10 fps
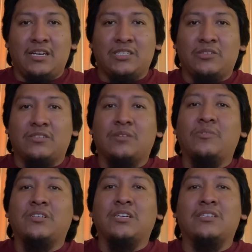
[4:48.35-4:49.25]
So if
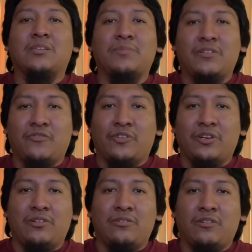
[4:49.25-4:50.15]
someone does something for
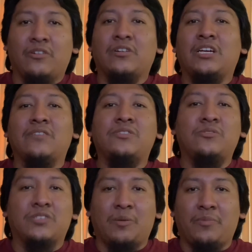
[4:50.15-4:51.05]
you or gives you
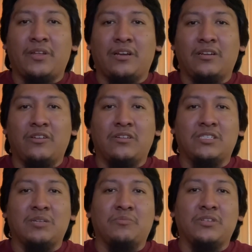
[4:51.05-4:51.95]
something, you can
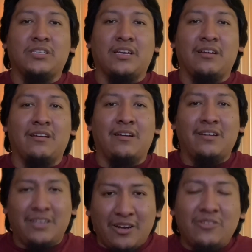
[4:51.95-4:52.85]
simply say
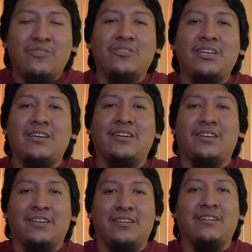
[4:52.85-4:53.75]

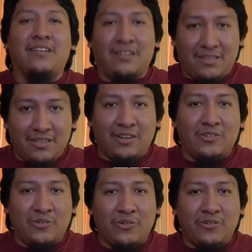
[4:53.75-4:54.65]
yakoke,
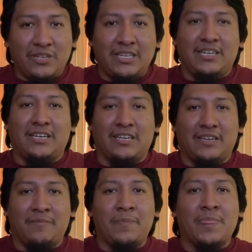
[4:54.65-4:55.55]
yakoke.
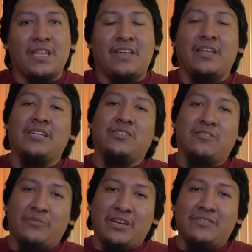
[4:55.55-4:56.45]
And that's
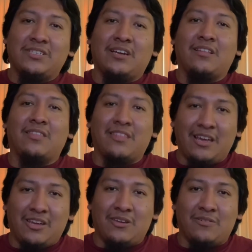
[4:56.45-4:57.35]
our way of saying
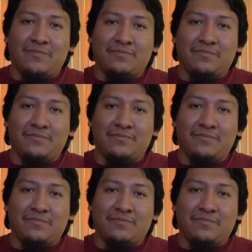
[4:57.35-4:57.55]
thank you.